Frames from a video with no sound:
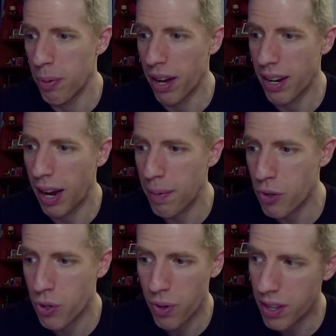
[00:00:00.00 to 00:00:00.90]
But I'm
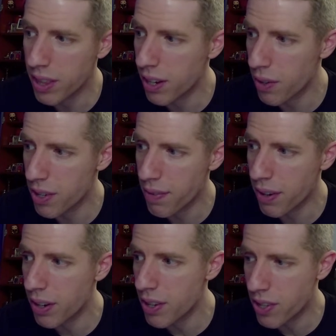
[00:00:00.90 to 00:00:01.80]
sure that there is a
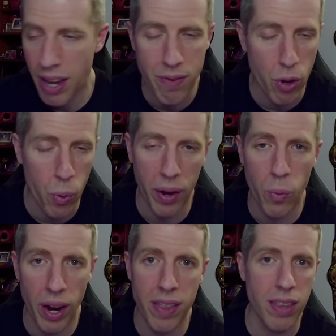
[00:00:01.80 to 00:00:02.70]
very safe, quick
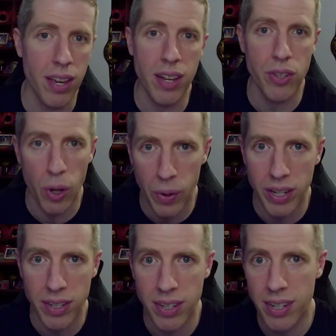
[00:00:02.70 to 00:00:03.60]
way that they can do it,